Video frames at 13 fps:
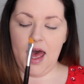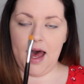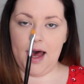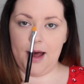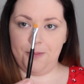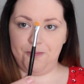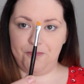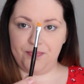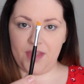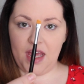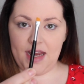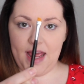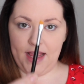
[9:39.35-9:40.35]
an
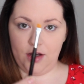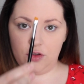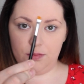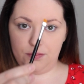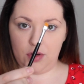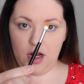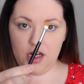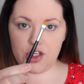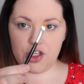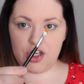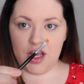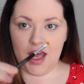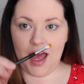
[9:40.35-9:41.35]
angled
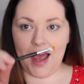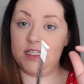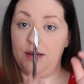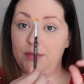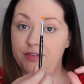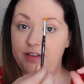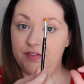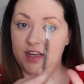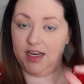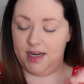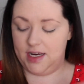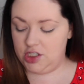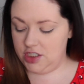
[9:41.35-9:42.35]
brush, number
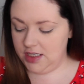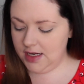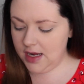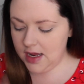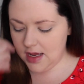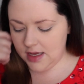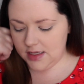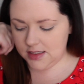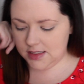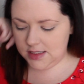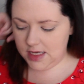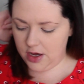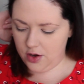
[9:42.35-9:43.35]
15 actually.
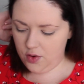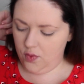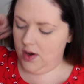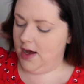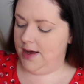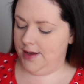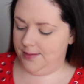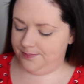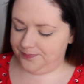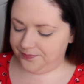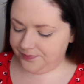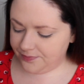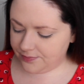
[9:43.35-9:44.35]
So
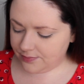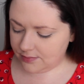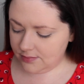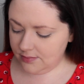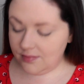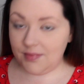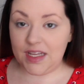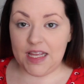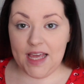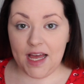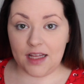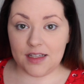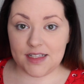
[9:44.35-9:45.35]

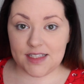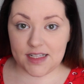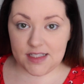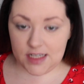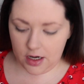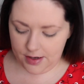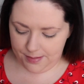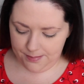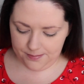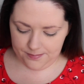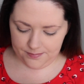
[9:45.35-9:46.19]
yeah, let's get started.